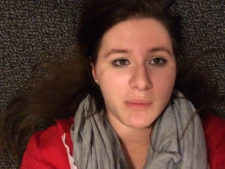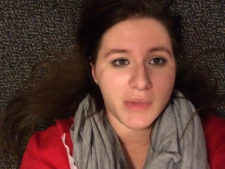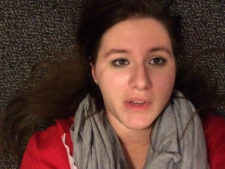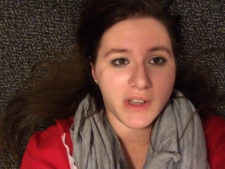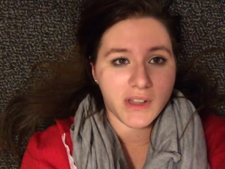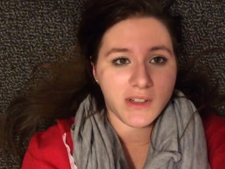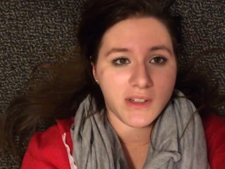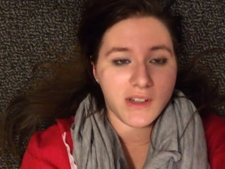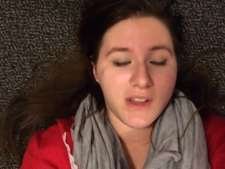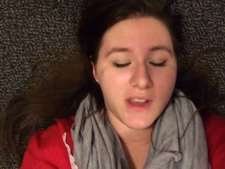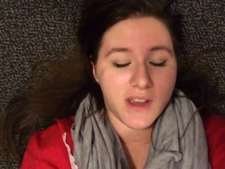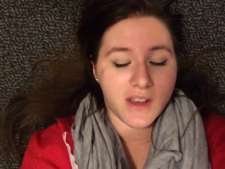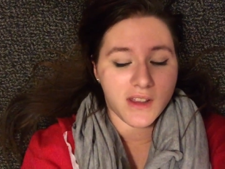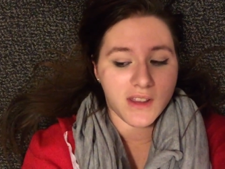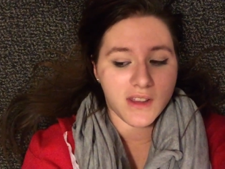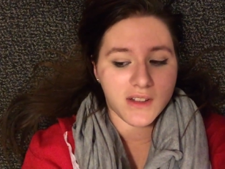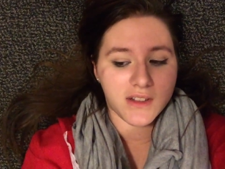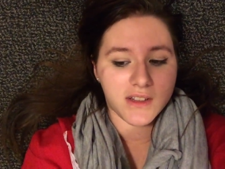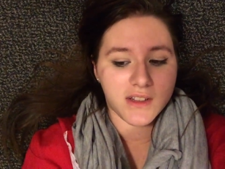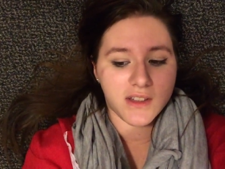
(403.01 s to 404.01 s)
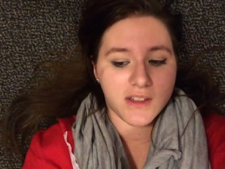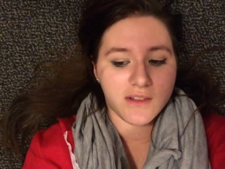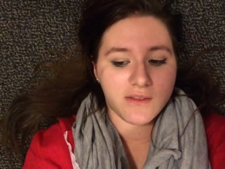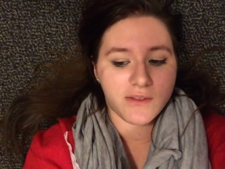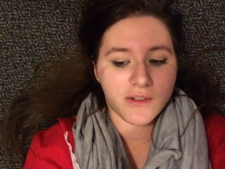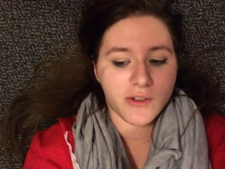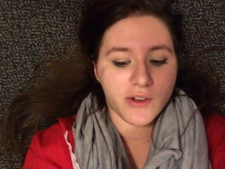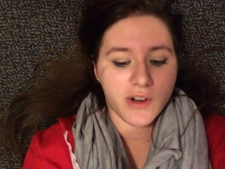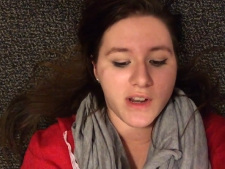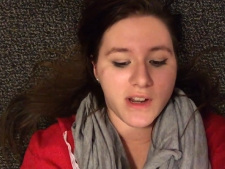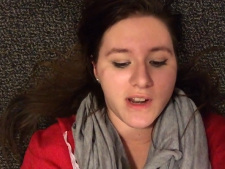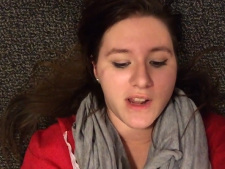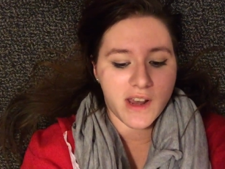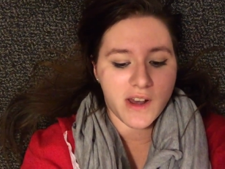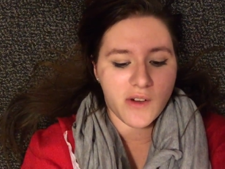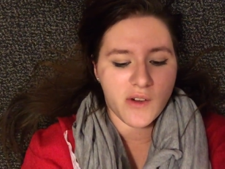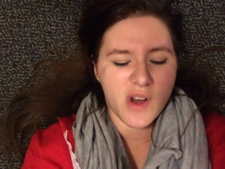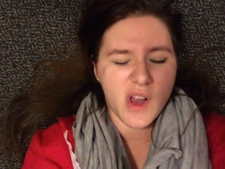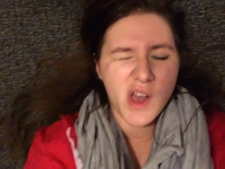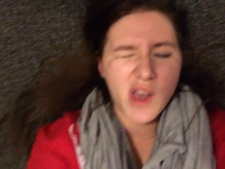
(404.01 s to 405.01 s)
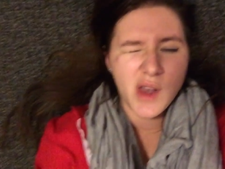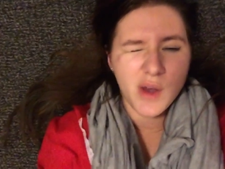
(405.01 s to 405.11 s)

But yeah that's it for right now.